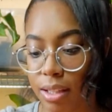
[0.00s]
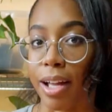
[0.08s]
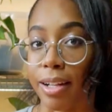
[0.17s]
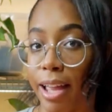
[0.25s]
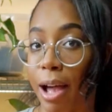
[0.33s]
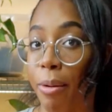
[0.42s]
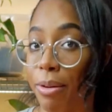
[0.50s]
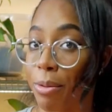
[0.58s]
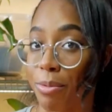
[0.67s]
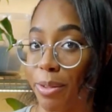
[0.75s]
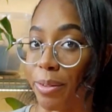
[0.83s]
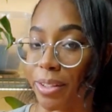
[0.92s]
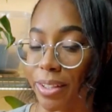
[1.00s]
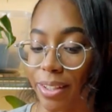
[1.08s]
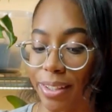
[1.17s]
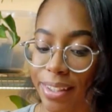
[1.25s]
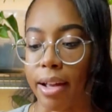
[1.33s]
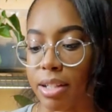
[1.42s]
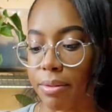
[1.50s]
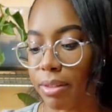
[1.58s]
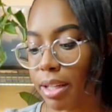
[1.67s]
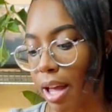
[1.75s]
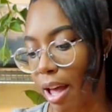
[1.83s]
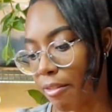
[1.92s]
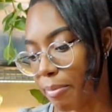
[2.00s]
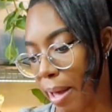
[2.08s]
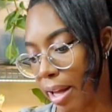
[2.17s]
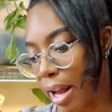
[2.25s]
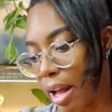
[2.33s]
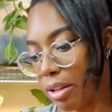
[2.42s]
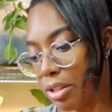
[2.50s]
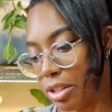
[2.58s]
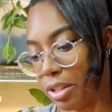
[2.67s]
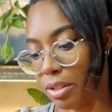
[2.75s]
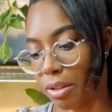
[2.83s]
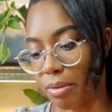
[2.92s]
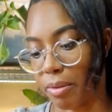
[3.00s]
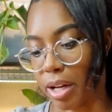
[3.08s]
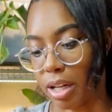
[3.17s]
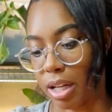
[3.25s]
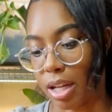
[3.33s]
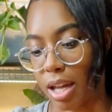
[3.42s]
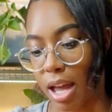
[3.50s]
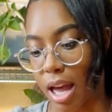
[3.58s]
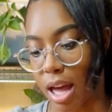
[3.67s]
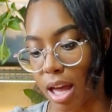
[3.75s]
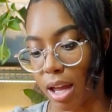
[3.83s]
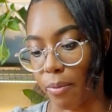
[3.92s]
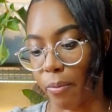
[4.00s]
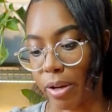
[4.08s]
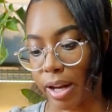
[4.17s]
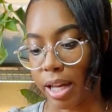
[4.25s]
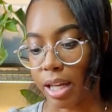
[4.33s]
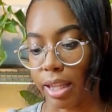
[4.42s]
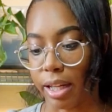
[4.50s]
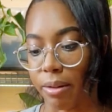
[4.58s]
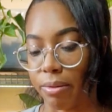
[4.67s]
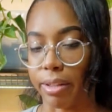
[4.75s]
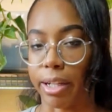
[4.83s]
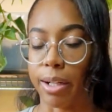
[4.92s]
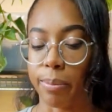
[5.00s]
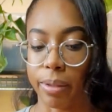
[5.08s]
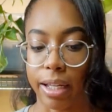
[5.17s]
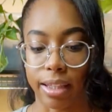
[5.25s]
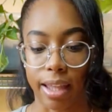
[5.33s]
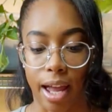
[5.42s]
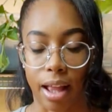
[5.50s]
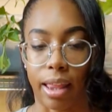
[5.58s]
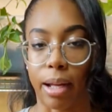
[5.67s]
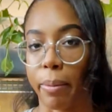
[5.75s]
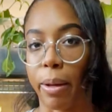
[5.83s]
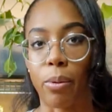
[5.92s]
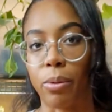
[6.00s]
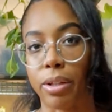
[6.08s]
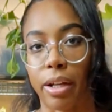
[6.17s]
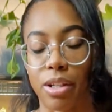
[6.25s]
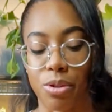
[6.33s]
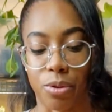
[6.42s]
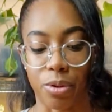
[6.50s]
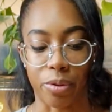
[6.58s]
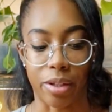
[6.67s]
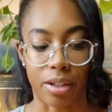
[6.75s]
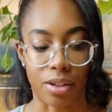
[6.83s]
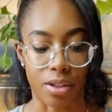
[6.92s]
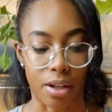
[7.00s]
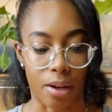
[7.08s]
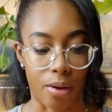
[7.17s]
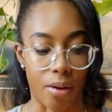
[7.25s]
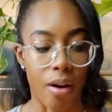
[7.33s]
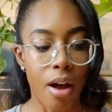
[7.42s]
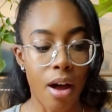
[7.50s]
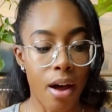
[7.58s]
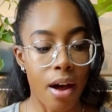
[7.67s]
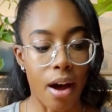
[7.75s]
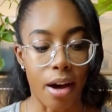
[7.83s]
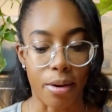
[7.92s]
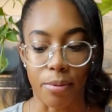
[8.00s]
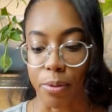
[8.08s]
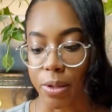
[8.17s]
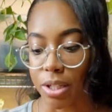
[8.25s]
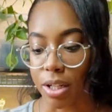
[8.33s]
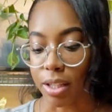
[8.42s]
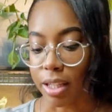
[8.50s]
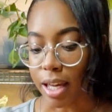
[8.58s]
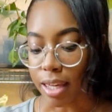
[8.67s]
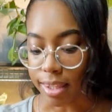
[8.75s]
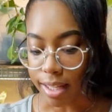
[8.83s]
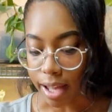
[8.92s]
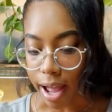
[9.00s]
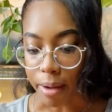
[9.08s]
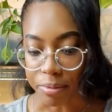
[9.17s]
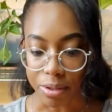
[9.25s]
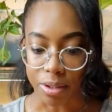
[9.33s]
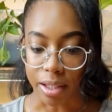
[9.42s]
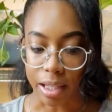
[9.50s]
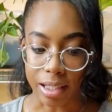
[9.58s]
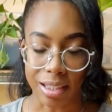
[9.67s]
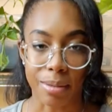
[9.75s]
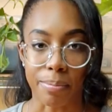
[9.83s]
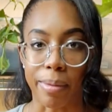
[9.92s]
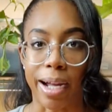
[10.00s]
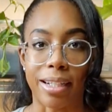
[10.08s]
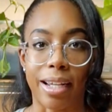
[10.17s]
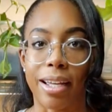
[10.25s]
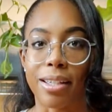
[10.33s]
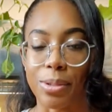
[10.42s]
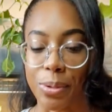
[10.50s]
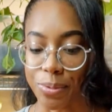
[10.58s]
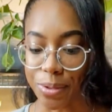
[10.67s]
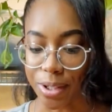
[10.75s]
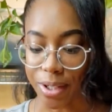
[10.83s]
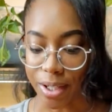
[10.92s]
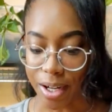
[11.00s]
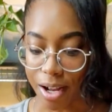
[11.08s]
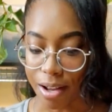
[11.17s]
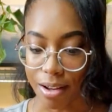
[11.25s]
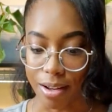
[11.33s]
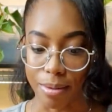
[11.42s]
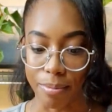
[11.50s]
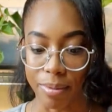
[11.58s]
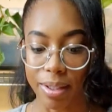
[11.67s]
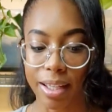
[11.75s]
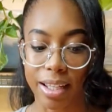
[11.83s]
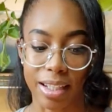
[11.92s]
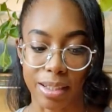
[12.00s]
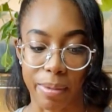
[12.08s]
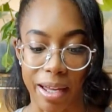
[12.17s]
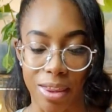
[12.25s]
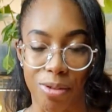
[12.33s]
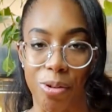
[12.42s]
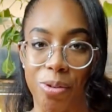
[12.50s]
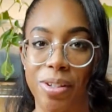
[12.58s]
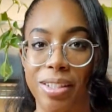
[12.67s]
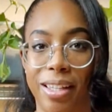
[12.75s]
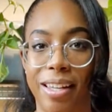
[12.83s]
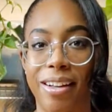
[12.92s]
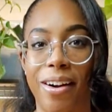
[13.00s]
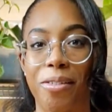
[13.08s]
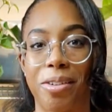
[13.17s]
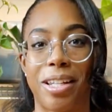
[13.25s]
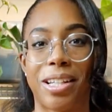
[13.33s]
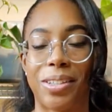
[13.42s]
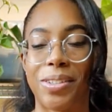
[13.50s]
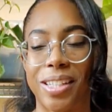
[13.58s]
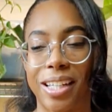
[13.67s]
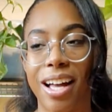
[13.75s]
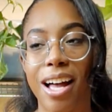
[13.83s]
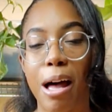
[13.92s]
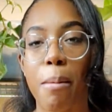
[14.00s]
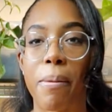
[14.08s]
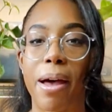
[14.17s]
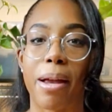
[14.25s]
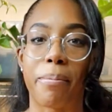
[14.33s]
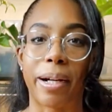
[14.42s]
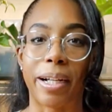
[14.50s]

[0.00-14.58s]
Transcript: and now I don't feel good. I definitely have bad allergies already, and when I get like a flare up like that, like my whole day is ruined. So Unfortunately, I think after this, my day is over because my throat is like already closing up and my